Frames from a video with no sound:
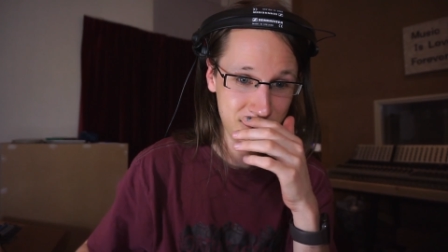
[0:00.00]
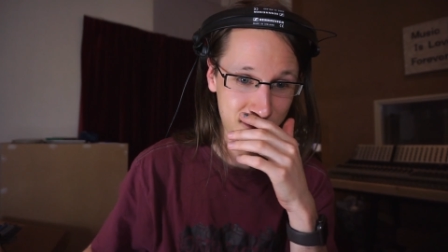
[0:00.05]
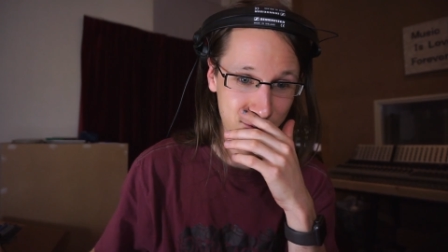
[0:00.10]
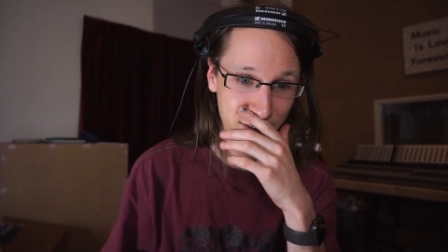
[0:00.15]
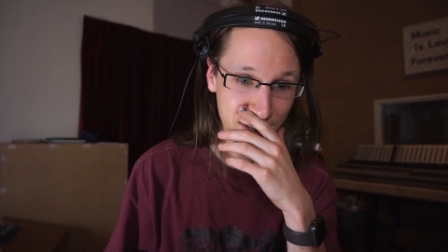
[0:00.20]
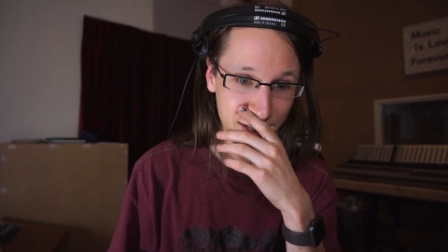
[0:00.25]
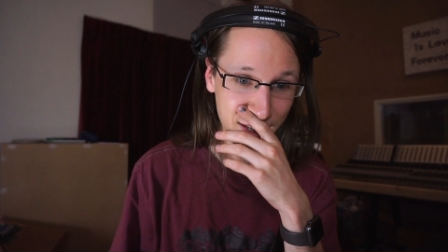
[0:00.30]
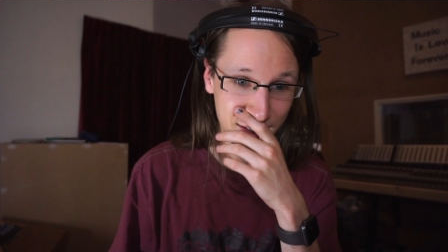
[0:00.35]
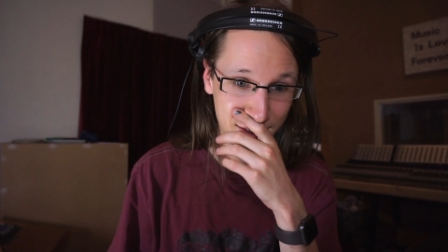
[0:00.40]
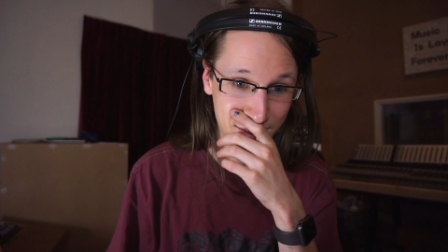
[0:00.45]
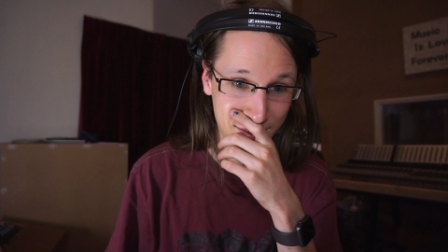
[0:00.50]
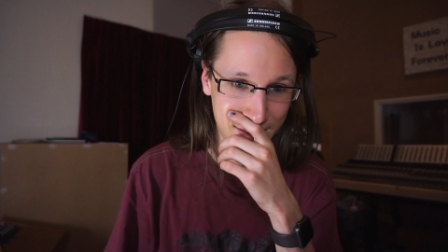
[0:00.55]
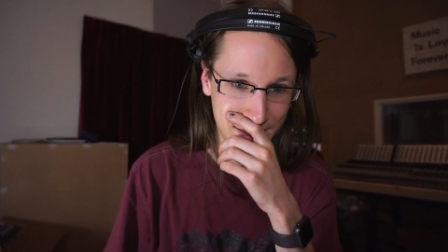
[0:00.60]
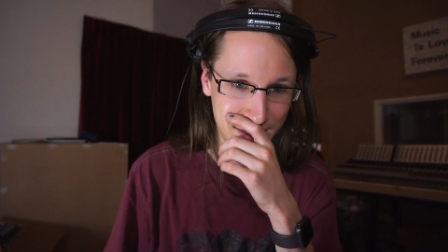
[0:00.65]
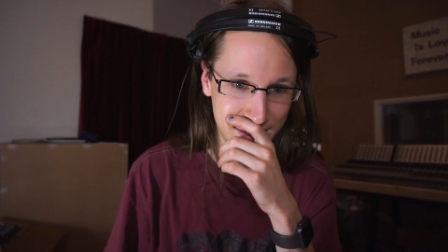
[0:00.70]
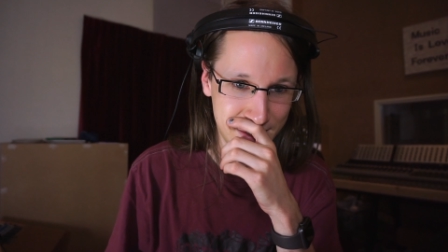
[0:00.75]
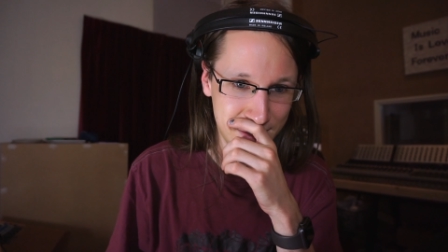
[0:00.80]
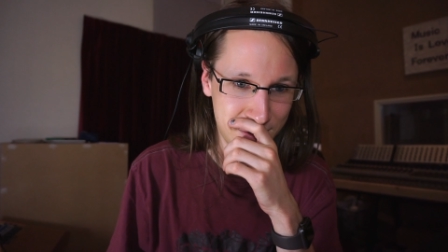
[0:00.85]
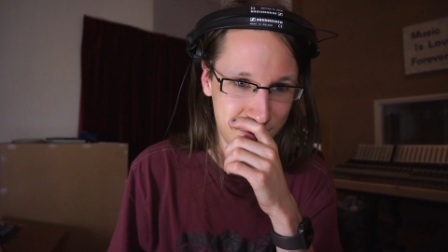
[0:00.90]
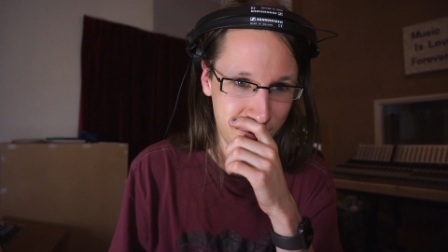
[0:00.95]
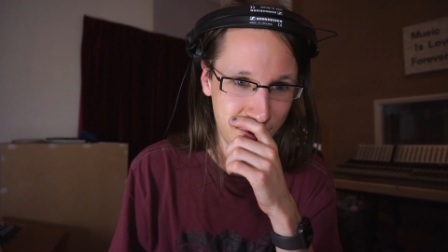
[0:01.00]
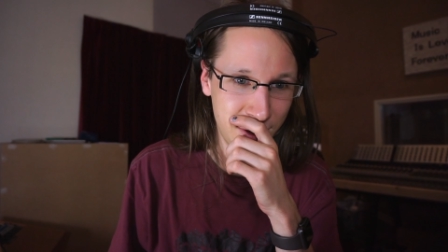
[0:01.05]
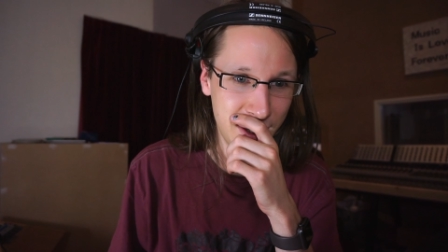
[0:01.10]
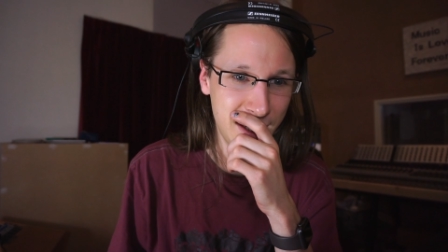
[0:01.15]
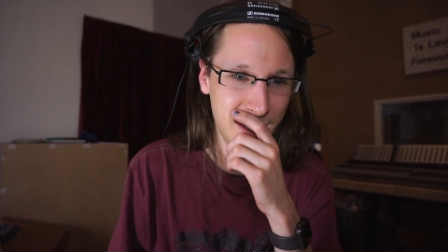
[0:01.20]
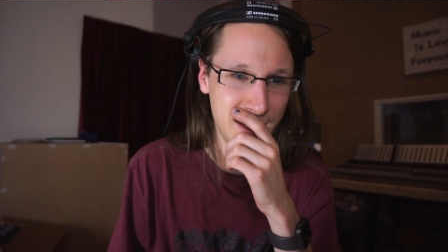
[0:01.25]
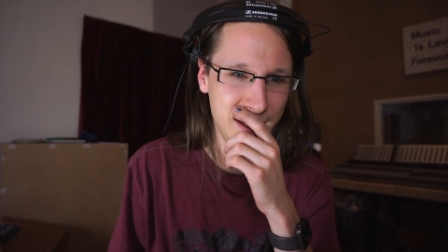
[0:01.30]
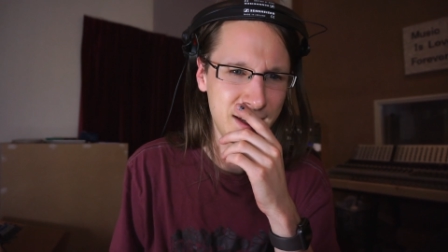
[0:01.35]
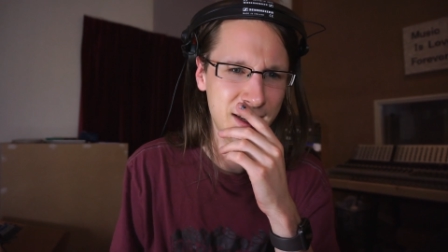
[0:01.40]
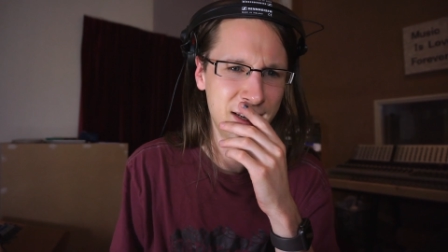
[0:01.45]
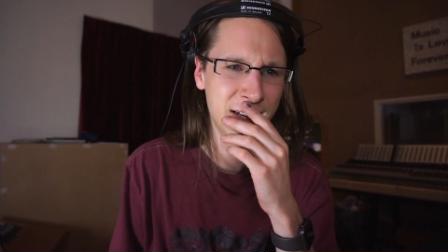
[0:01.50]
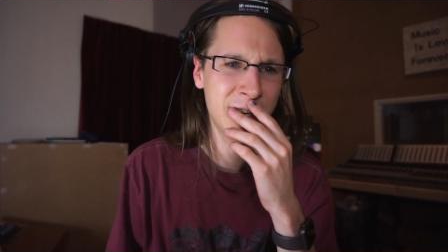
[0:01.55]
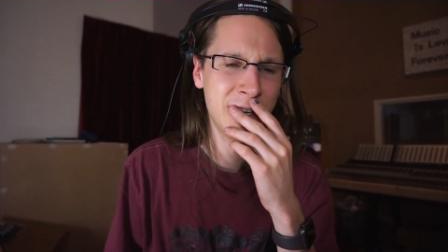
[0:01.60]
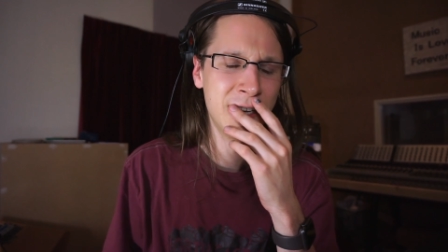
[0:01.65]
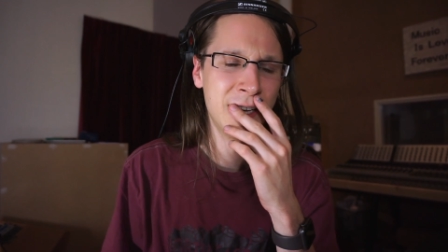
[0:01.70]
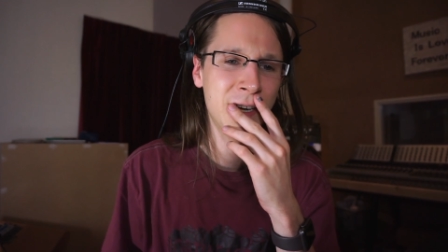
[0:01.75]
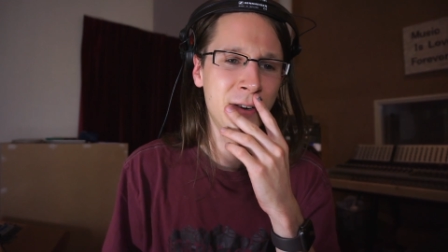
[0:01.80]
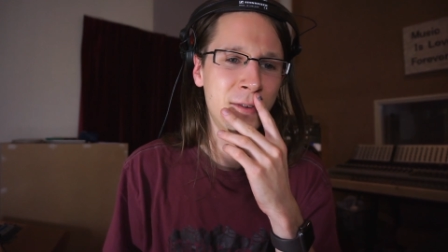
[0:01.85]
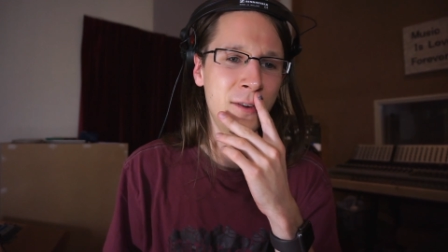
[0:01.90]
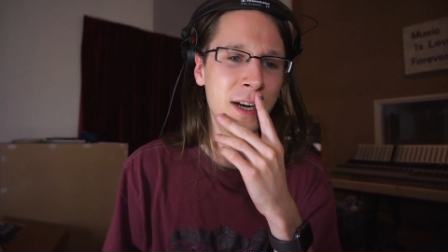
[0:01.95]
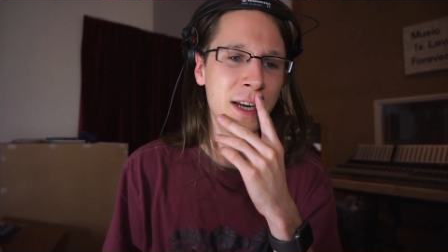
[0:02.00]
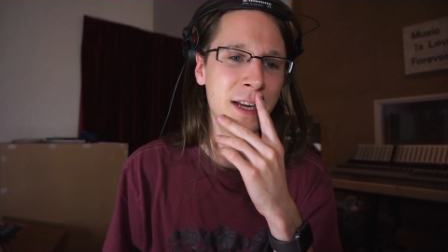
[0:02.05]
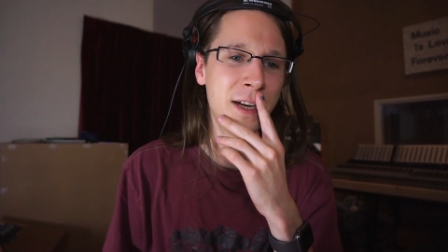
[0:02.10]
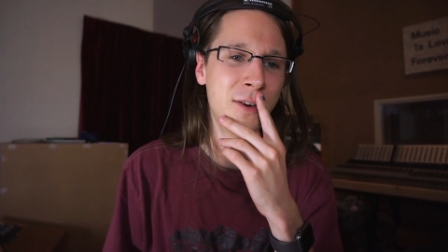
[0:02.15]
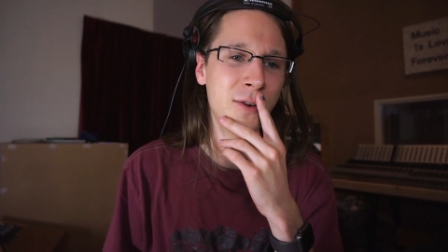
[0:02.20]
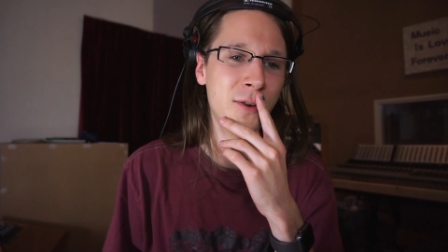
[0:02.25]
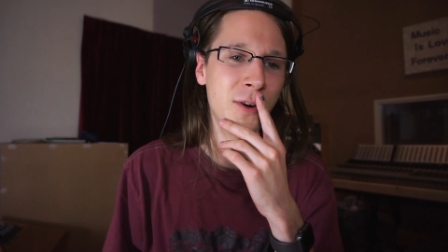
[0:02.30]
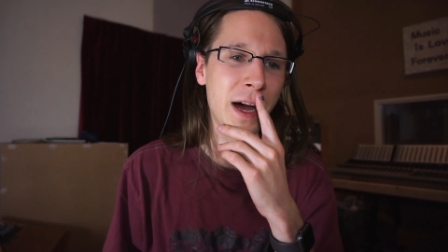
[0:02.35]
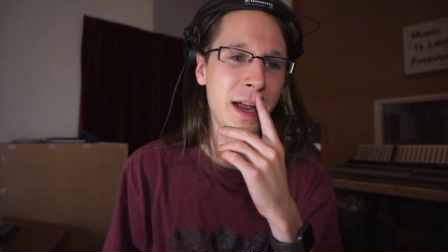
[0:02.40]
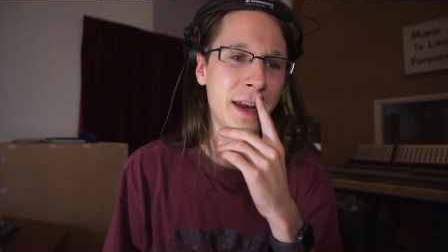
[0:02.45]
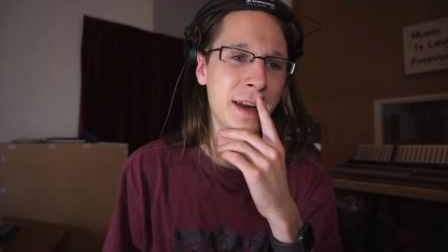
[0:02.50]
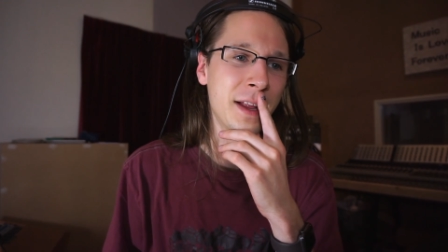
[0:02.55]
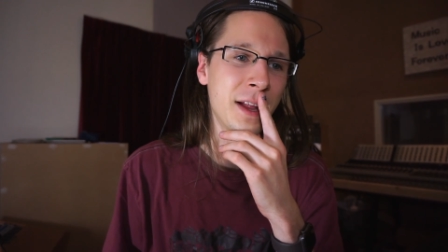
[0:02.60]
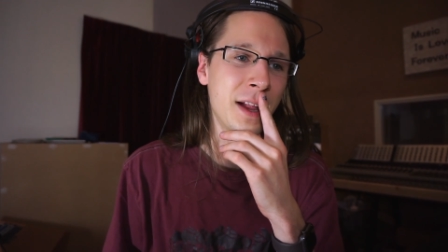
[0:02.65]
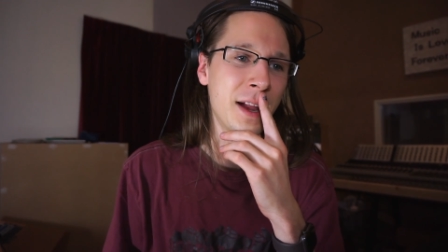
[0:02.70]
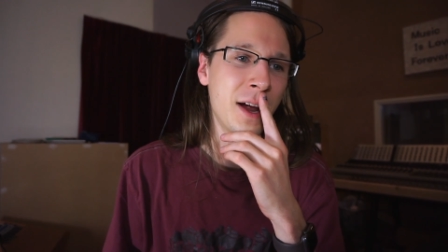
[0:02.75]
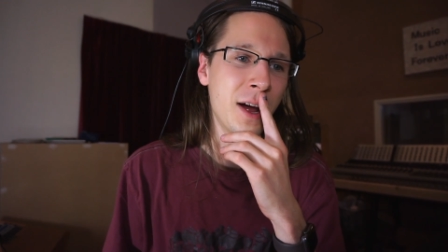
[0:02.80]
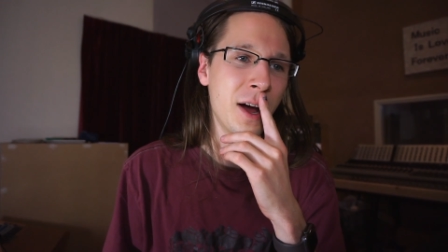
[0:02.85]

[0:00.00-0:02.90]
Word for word: really cool, and